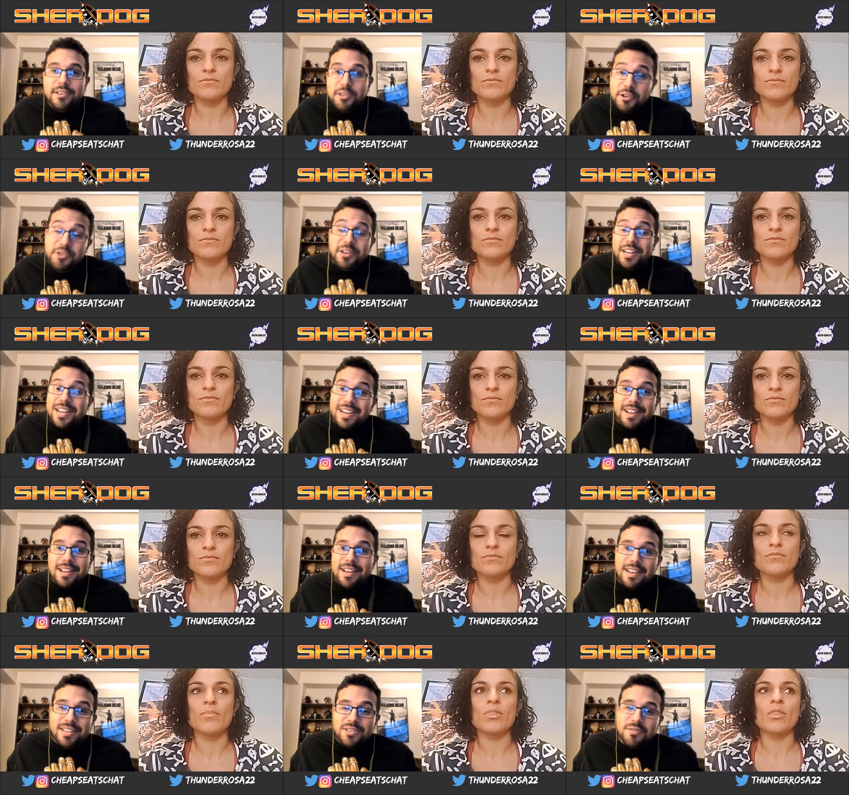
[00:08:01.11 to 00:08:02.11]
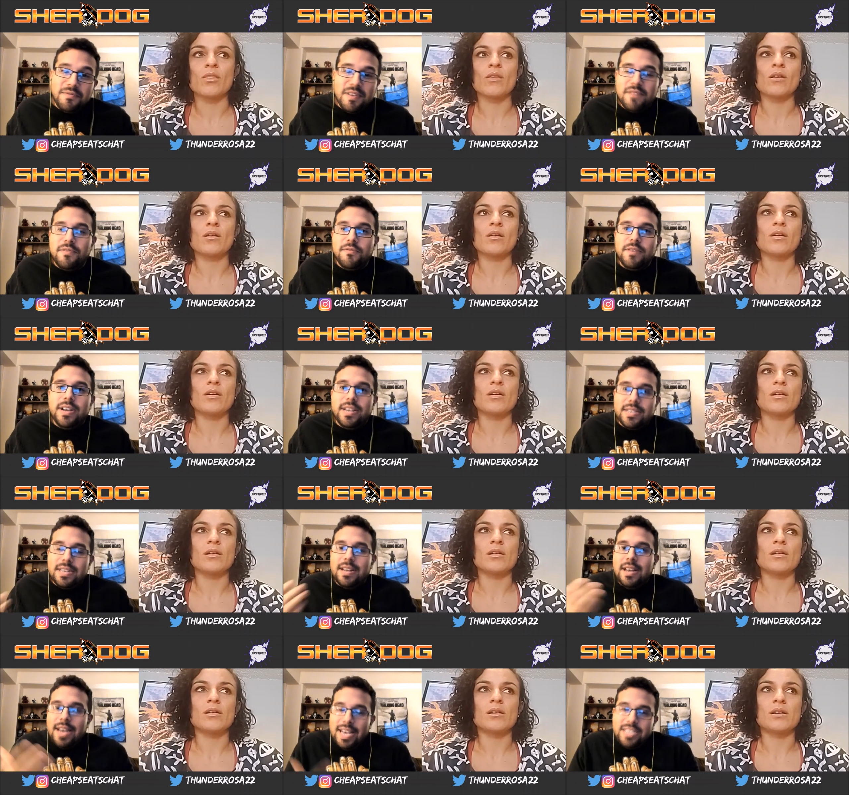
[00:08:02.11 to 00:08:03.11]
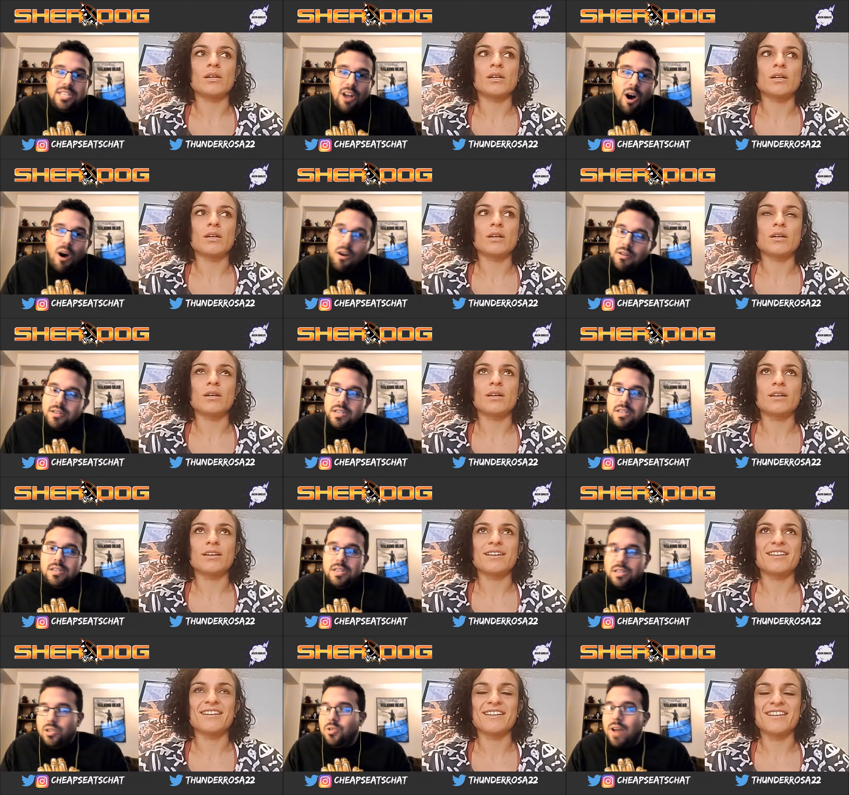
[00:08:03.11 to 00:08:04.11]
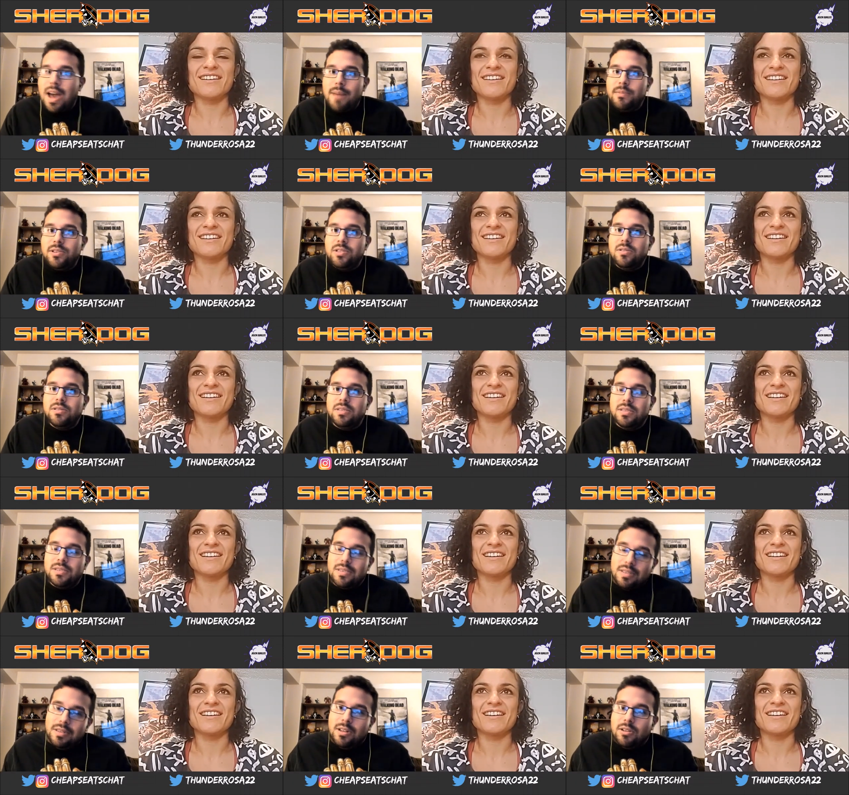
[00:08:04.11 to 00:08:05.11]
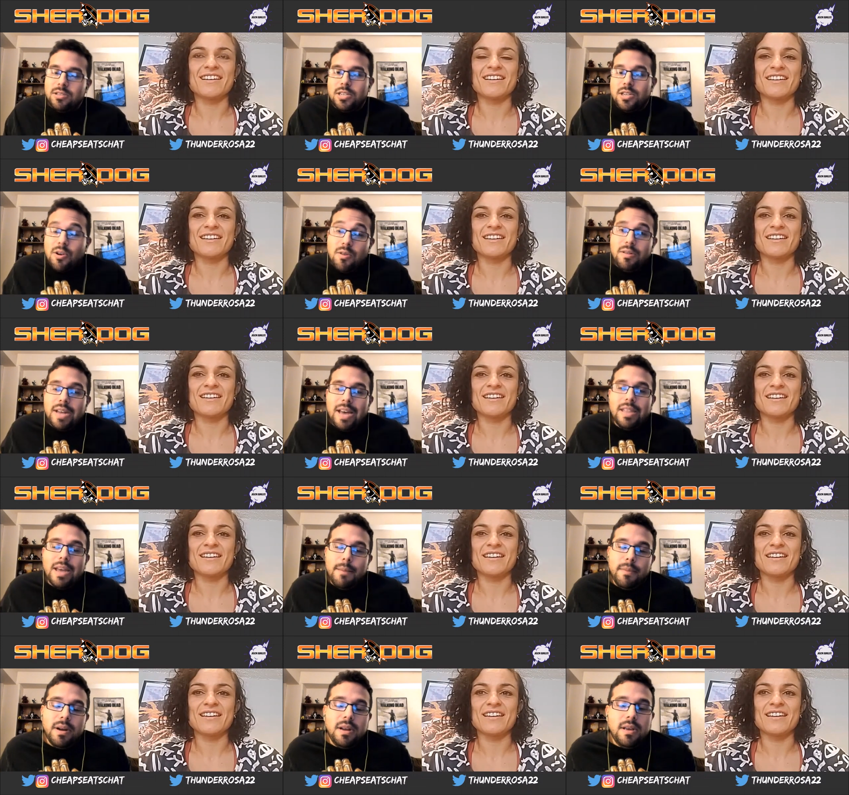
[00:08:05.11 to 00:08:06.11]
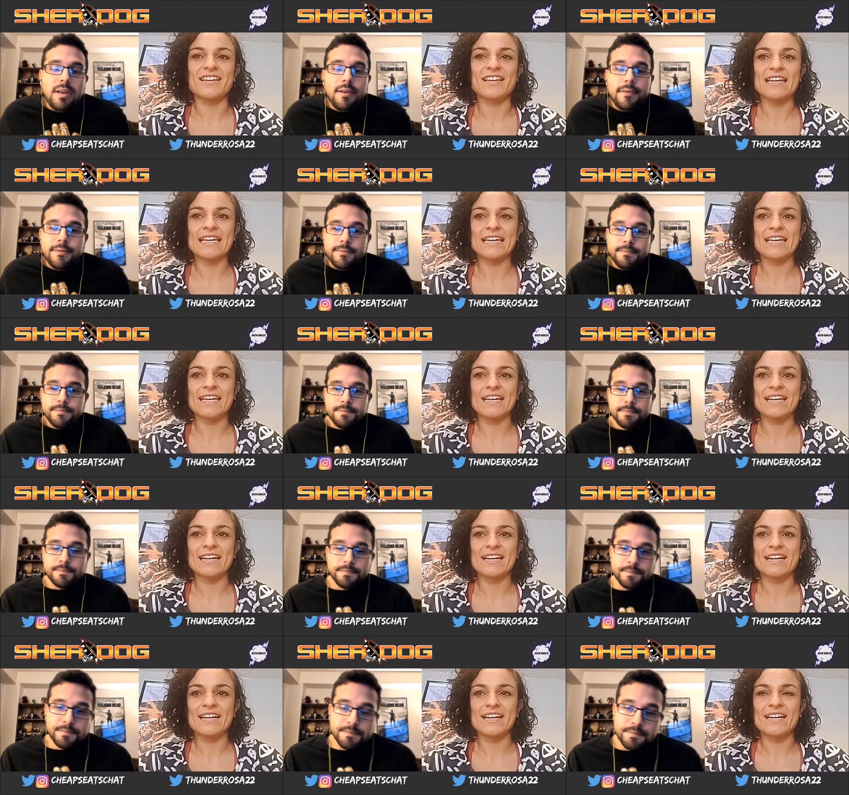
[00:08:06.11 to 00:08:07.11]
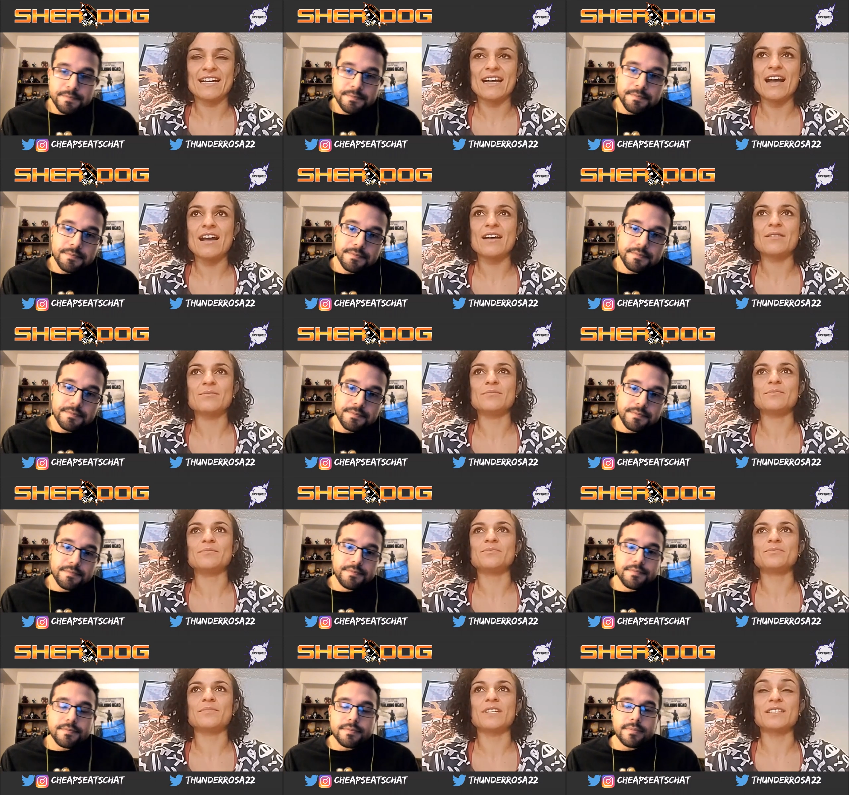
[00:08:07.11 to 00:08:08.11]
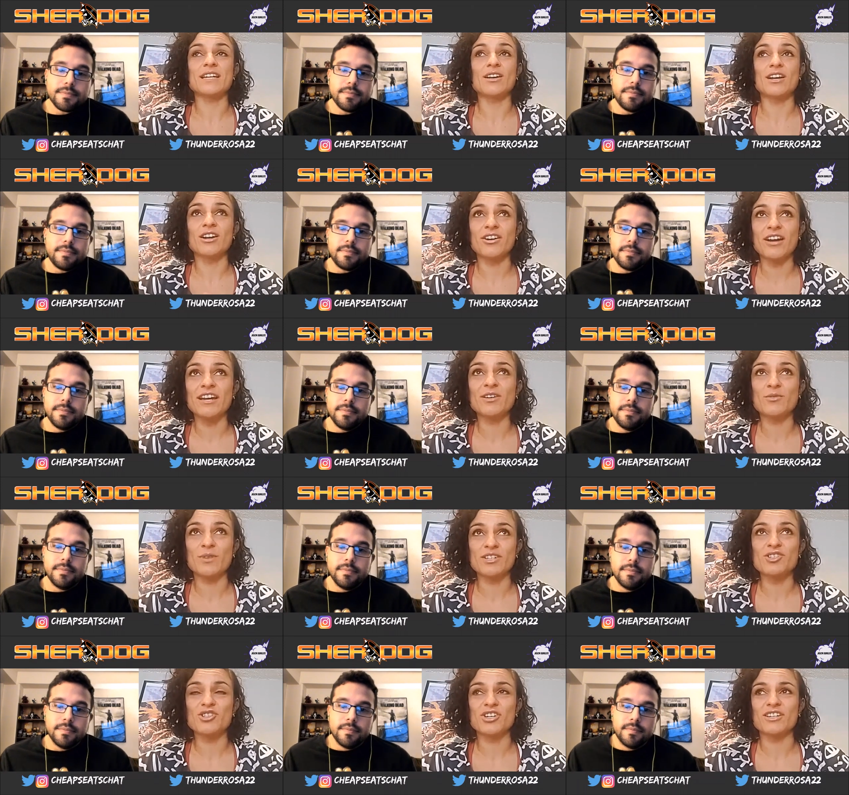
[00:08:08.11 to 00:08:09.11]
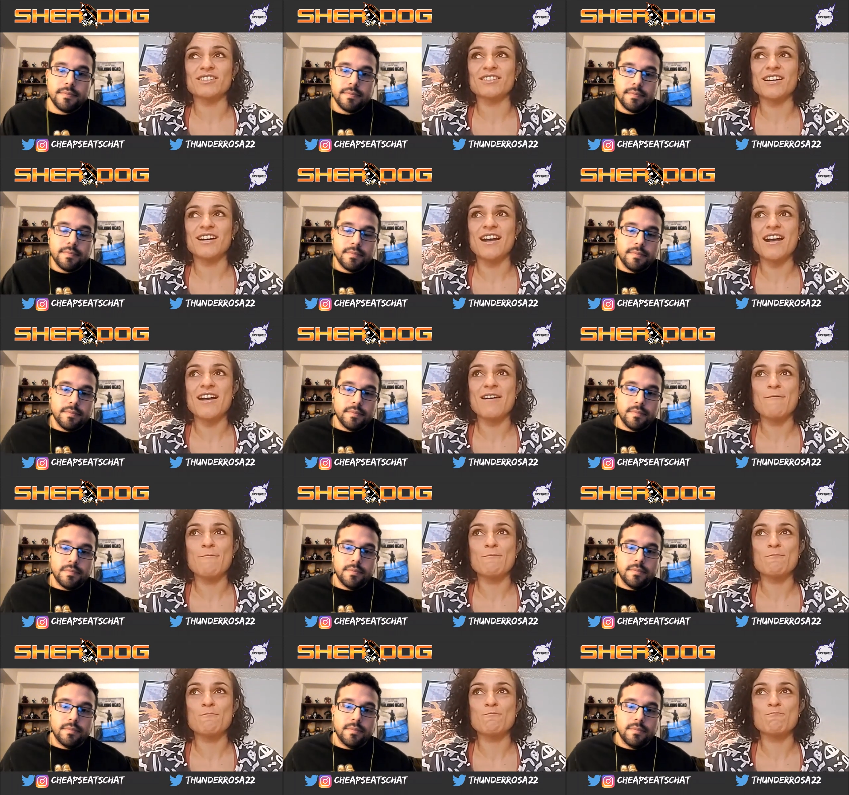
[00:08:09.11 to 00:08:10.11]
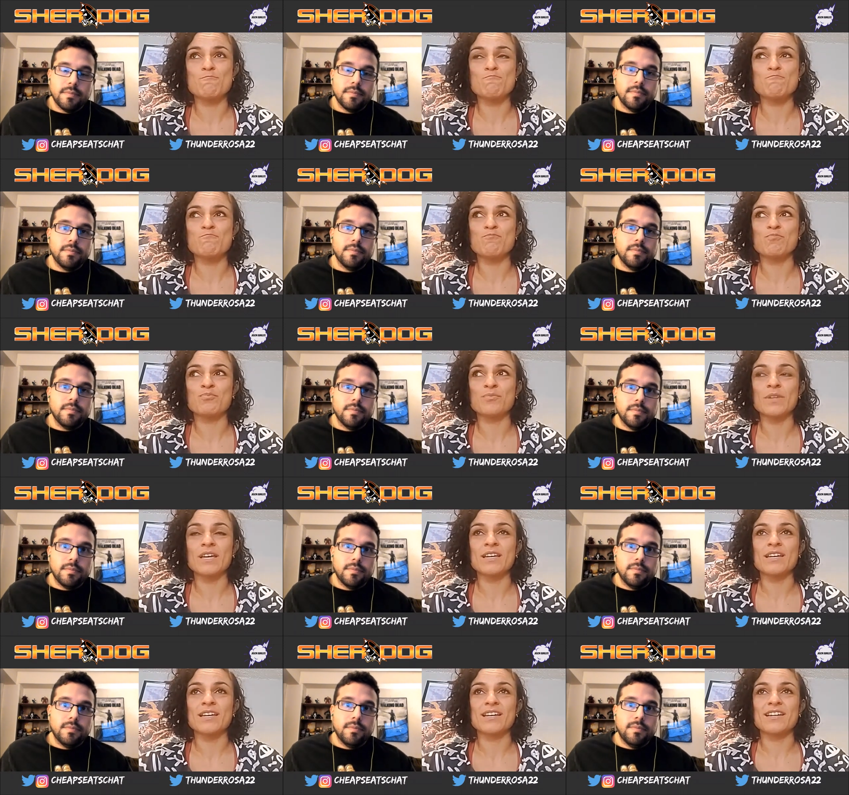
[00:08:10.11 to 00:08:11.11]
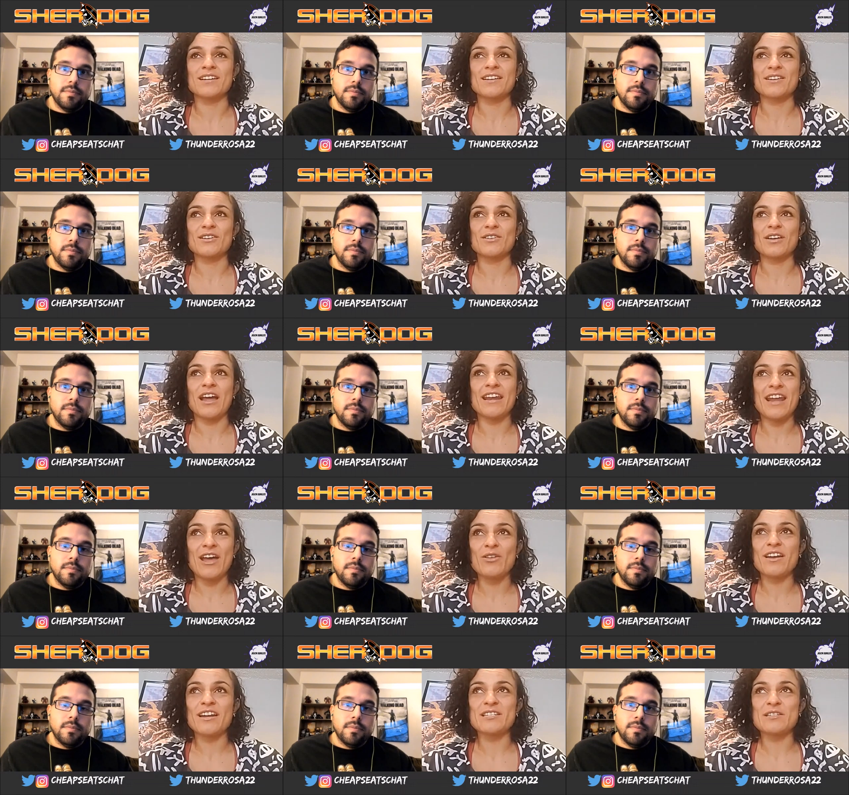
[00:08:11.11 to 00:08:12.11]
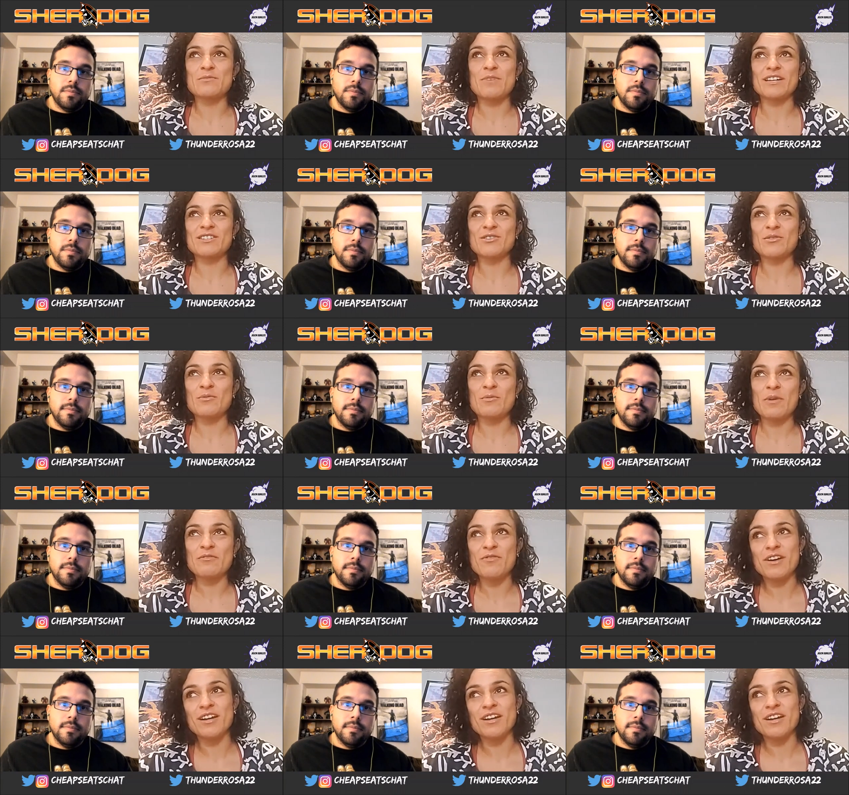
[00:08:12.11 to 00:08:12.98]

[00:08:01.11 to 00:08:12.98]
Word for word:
Speaker 1: You know, you're gonna get into a fight for free. Is it is it hard to, to do amateurs? Is it, you know, to turn down that money?
Speaker 2: Um, that's a great question. Um, now that I see my some of my friends